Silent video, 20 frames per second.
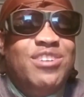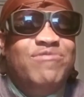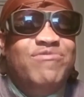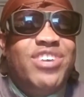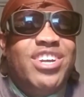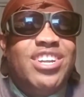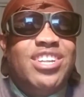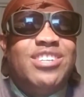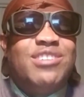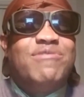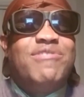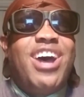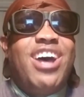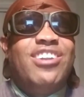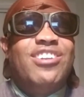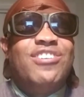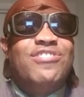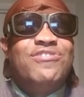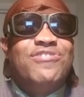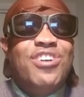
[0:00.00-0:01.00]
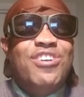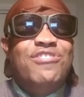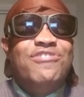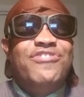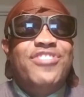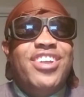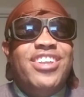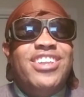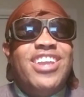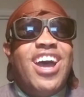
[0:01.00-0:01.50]
but it's about the
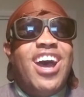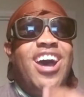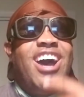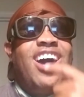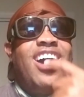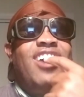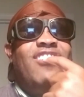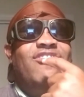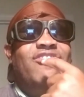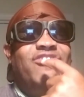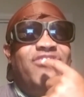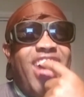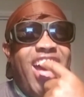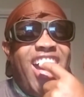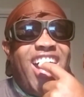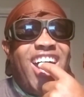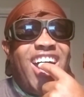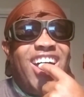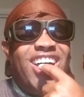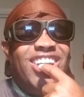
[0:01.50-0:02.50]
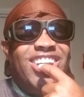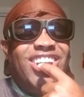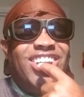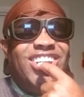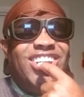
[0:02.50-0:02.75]
roof in your mouth.